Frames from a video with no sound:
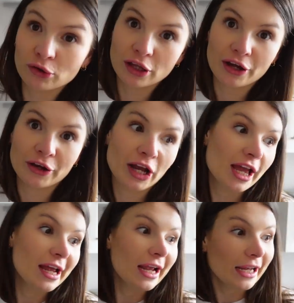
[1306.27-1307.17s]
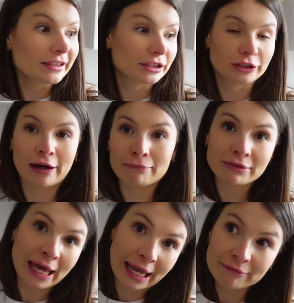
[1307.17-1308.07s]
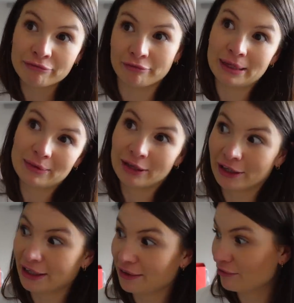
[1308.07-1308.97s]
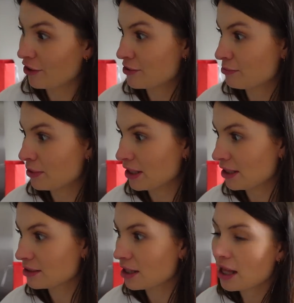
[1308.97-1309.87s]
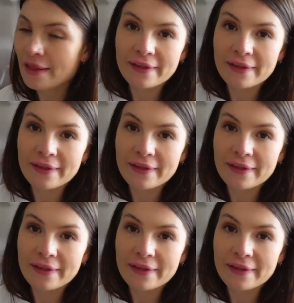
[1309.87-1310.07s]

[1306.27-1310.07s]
Is although not a life hack. Instagram came for me when I ate frozen peas.